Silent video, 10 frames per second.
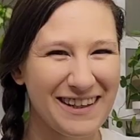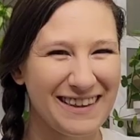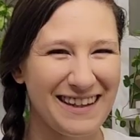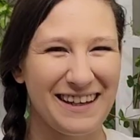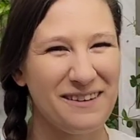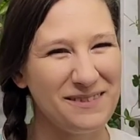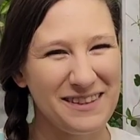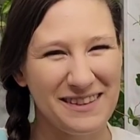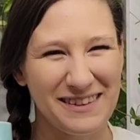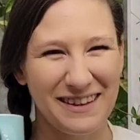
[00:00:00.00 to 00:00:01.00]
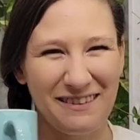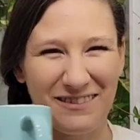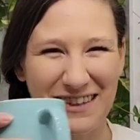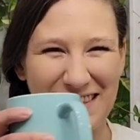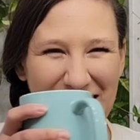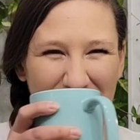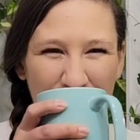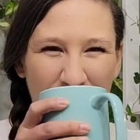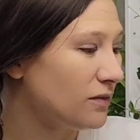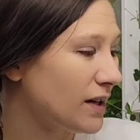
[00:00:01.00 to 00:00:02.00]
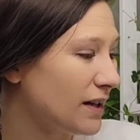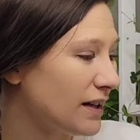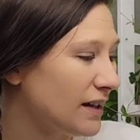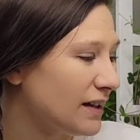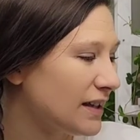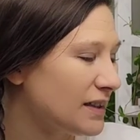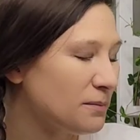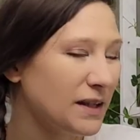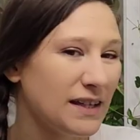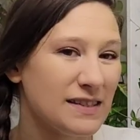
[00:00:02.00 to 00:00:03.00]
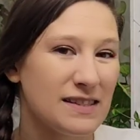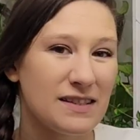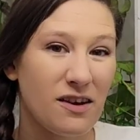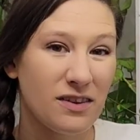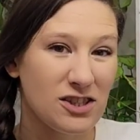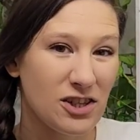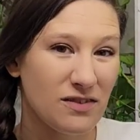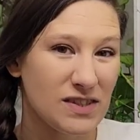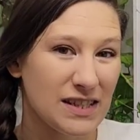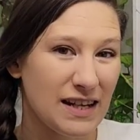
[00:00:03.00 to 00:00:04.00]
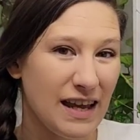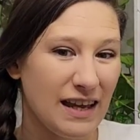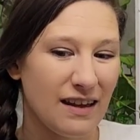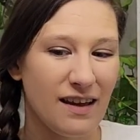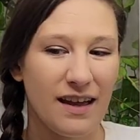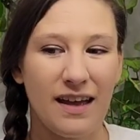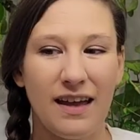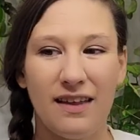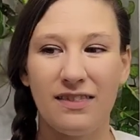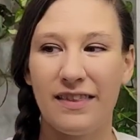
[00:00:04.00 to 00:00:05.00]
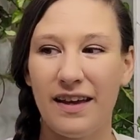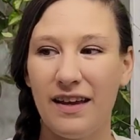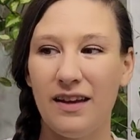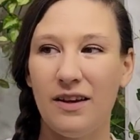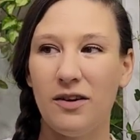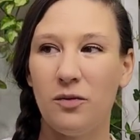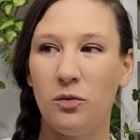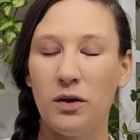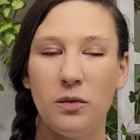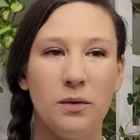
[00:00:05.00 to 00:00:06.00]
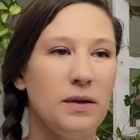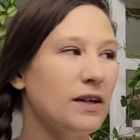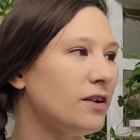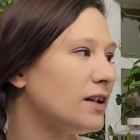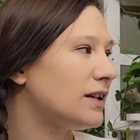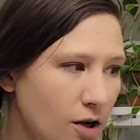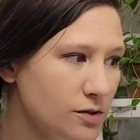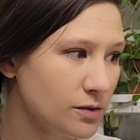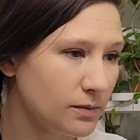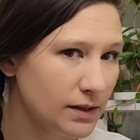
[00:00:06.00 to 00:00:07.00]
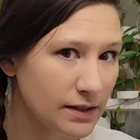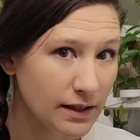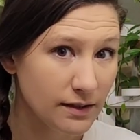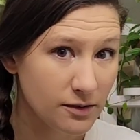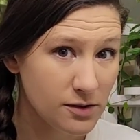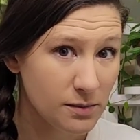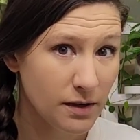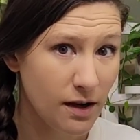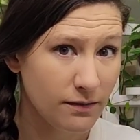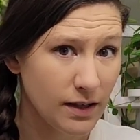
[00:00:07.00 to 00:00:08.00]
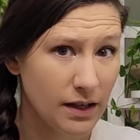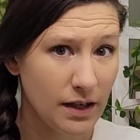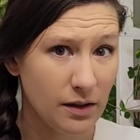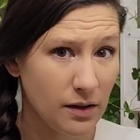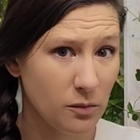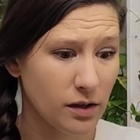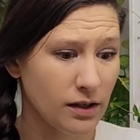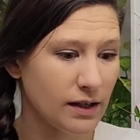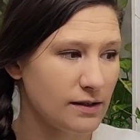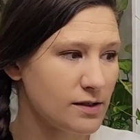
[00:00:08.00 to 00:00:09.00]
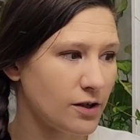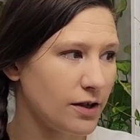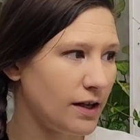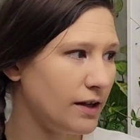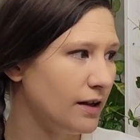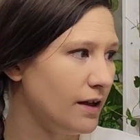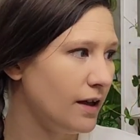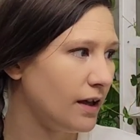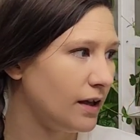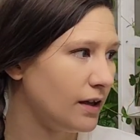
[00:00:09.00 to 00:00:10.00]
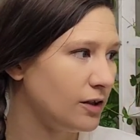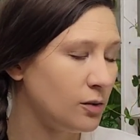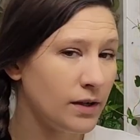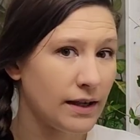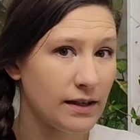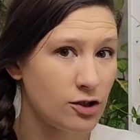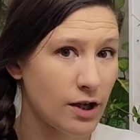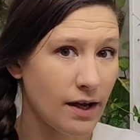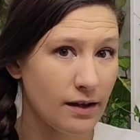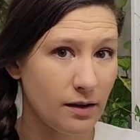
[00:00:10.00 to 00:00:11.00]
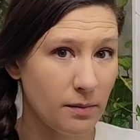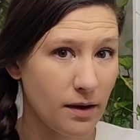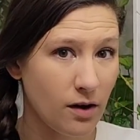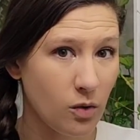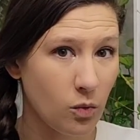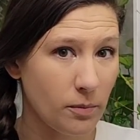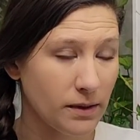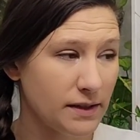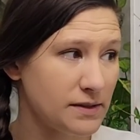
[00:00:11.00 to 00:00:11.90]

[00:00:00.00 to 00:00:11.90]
freaking thing. I'm seriously loving this thing. We've got to get the plants on the shelves today and then we will be good. So I'm gonna take another sip of coffee and then we're gonna get started and you and I can chat about what